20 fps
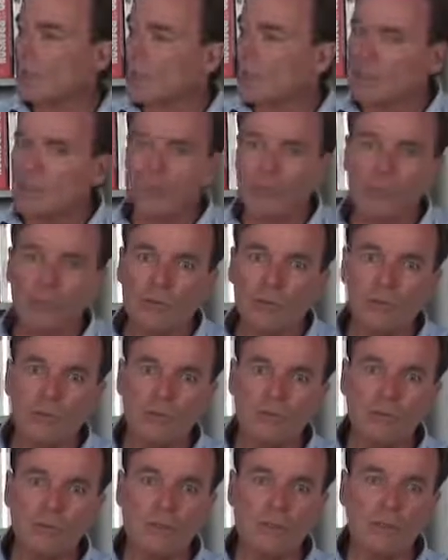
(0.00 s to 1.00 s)
at eCentral.
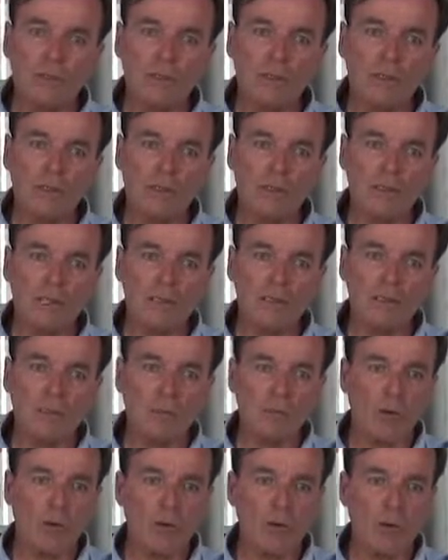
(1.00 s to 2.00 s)
He's
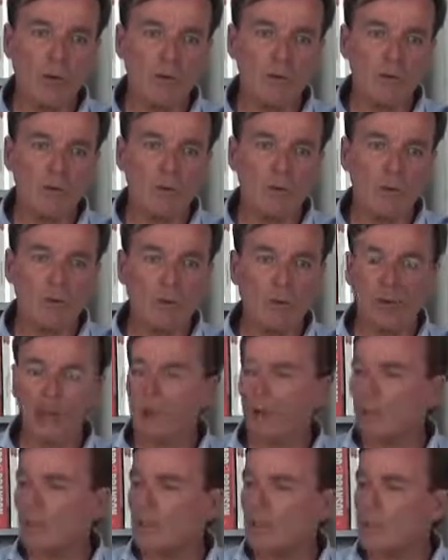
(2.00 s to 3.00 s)
done my website, did my
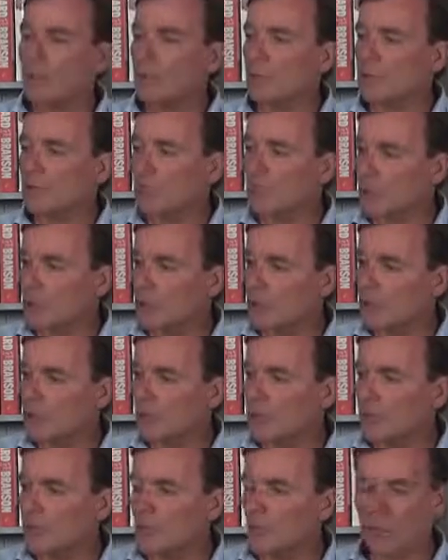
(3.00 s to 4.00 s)
marketing, did my search
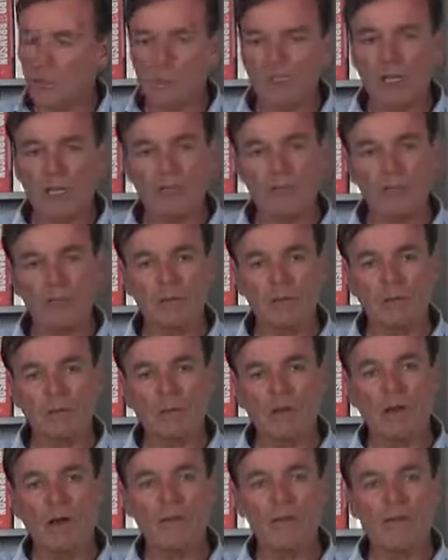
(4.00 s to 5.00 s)
engine optimization.
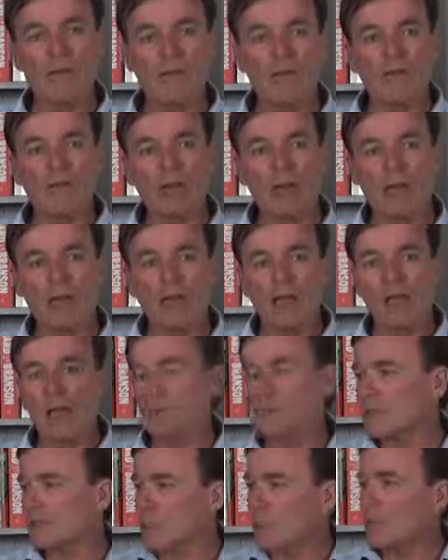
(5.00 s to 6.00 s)
I've never
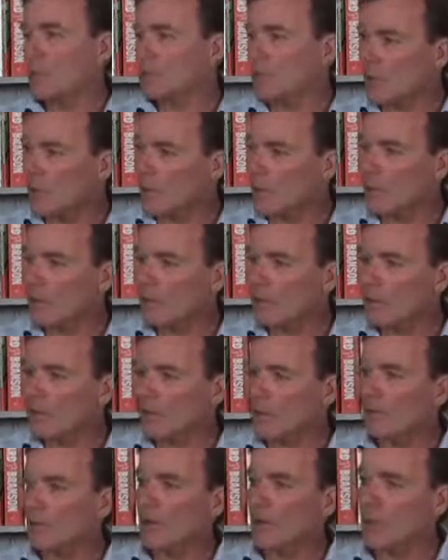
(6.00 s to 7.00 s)
had to spend a dollar
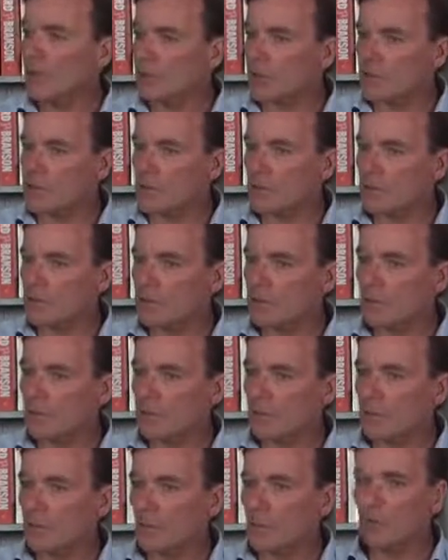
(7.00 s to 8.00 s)
on advertising
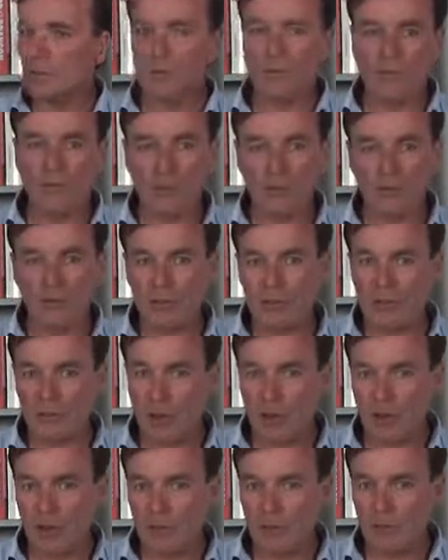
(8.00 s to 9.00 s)
because the phone has just
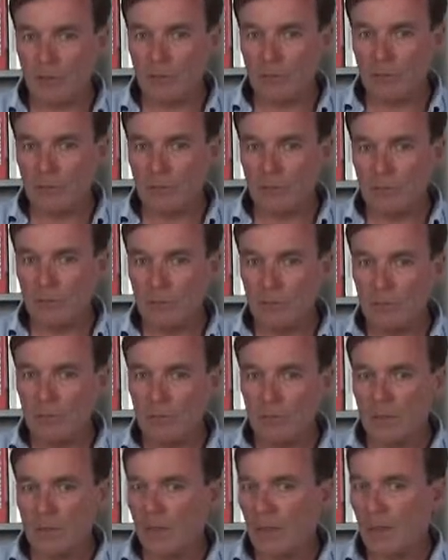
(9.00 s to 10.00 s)
rung.
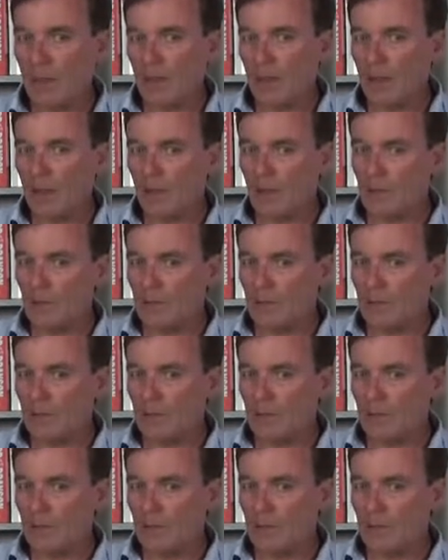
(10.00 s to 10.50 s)
And they go,